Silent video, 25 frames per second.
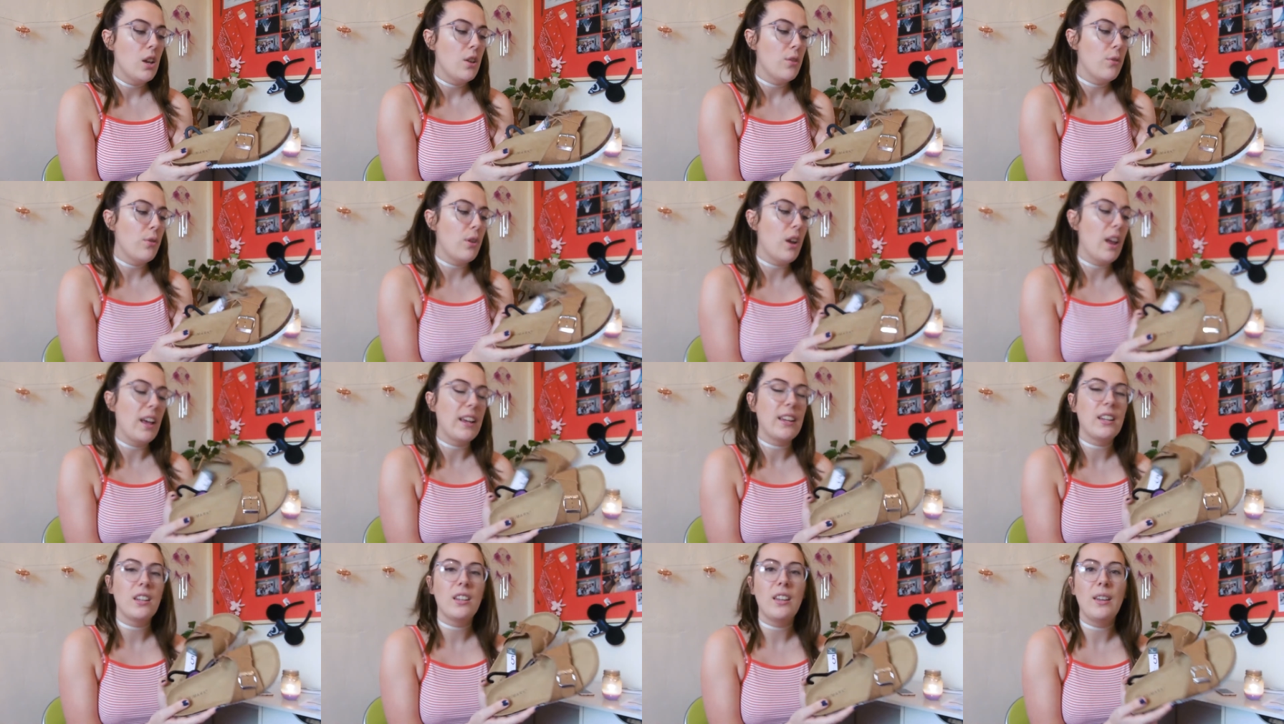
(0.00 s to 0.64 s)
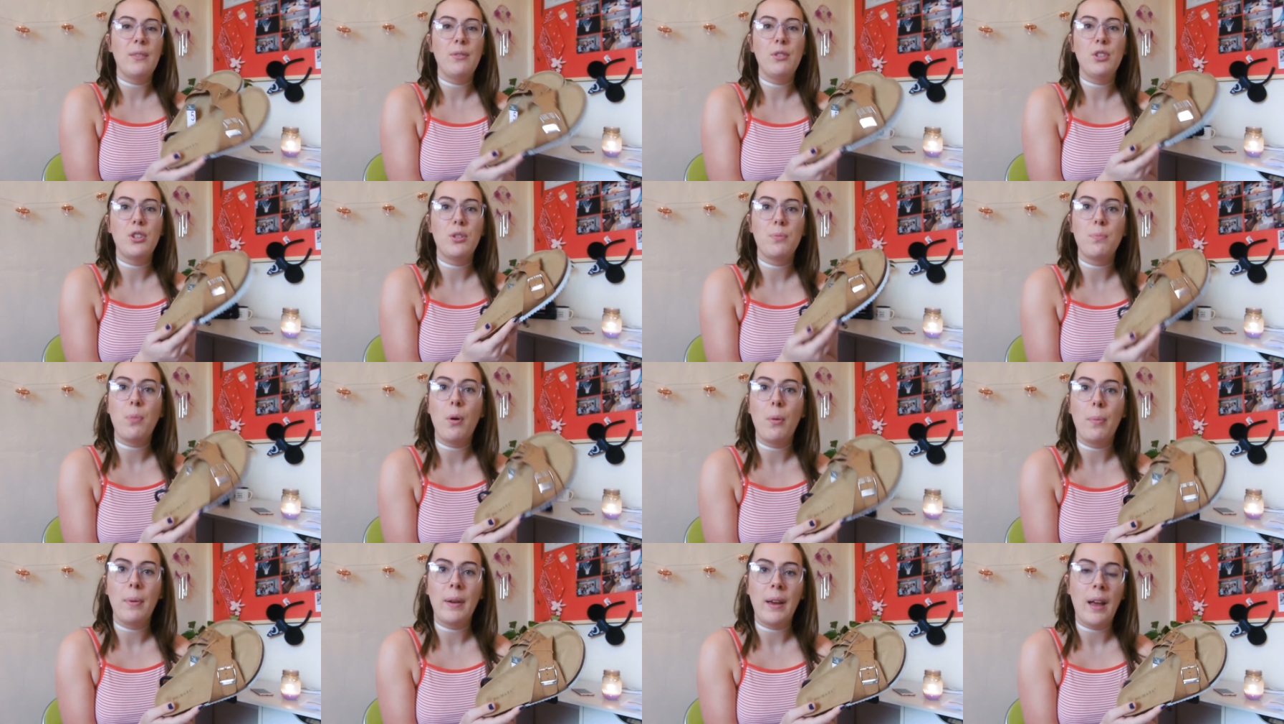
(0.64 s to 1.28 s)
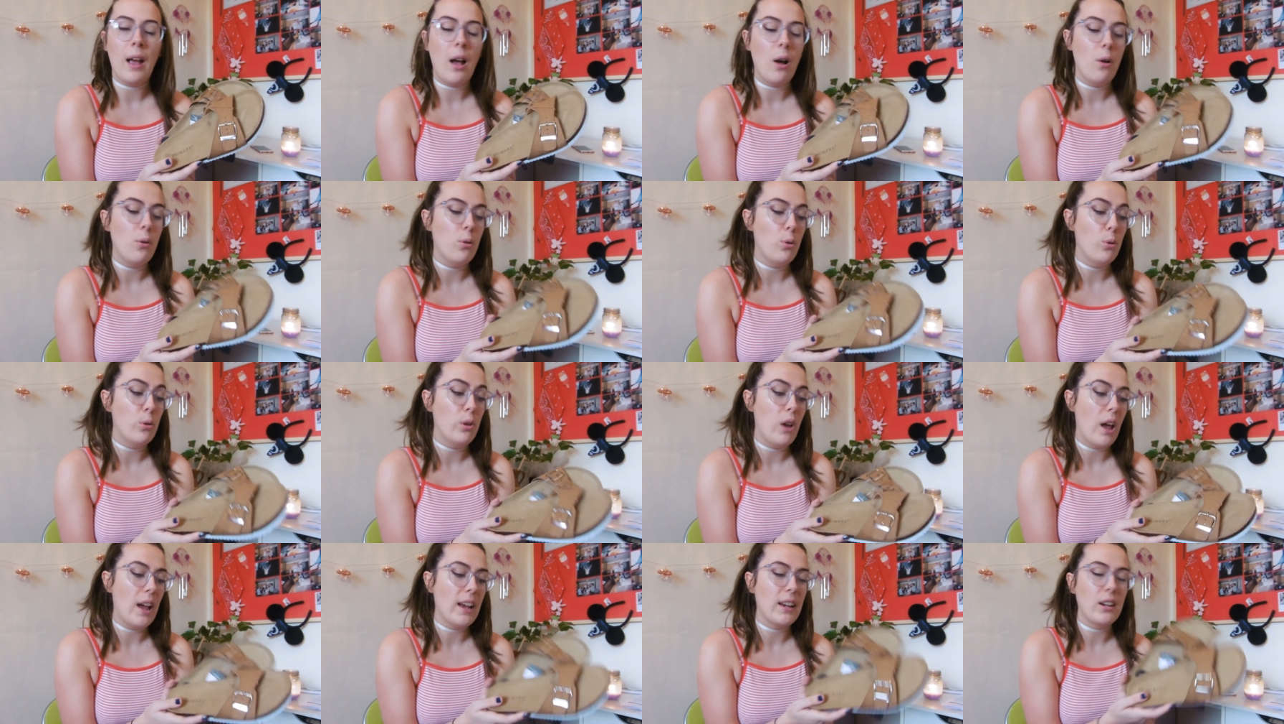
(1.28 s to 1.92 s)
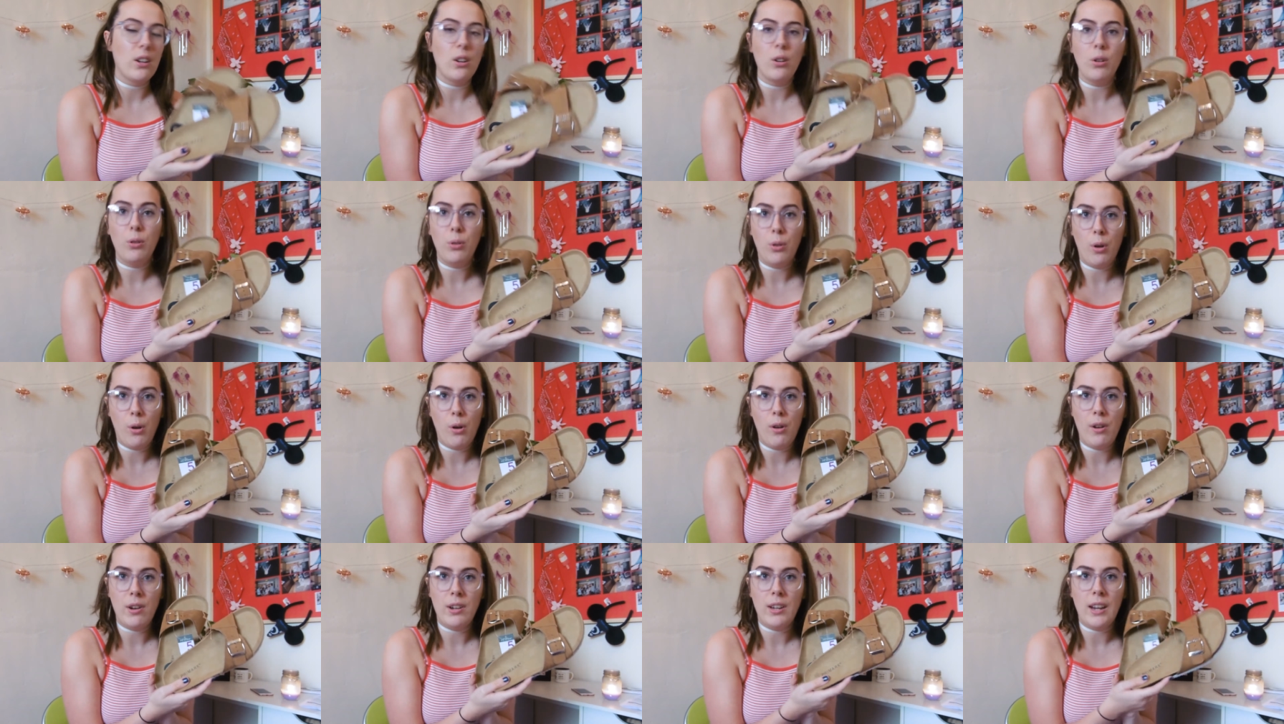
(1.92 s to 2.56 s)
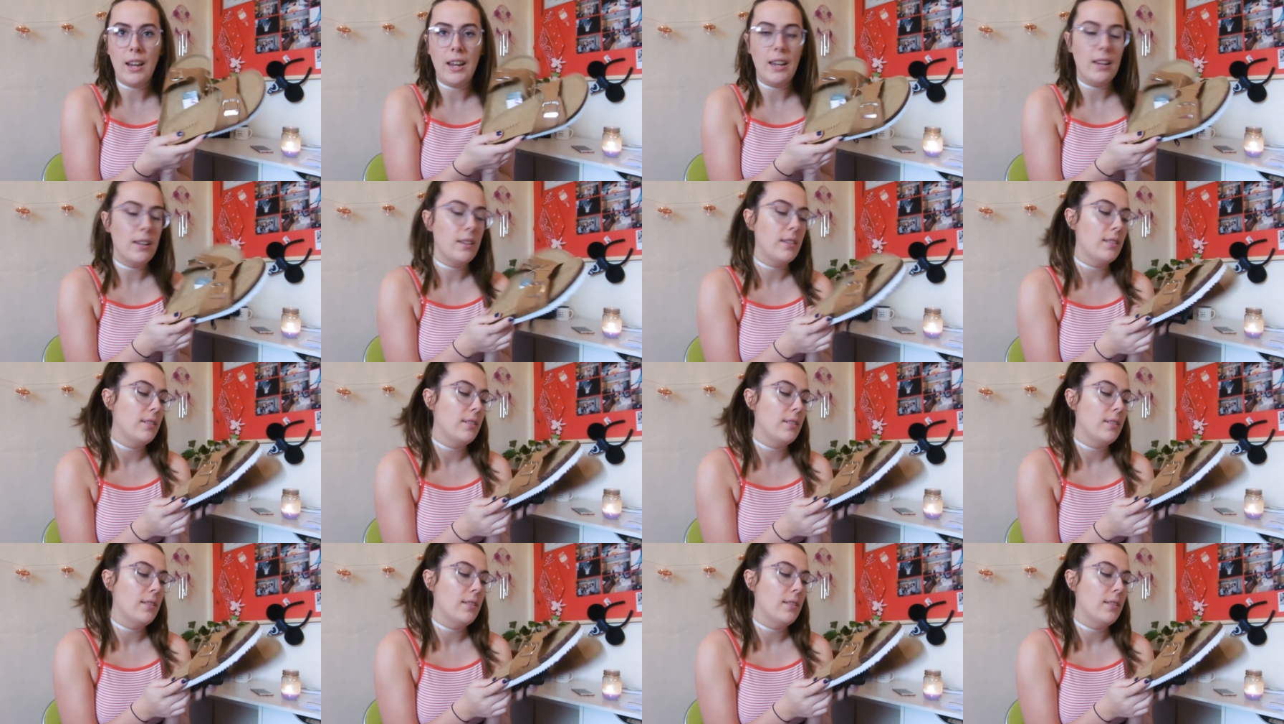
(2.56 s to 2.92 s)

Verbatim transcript: for like if you're just popping out or like on holiday.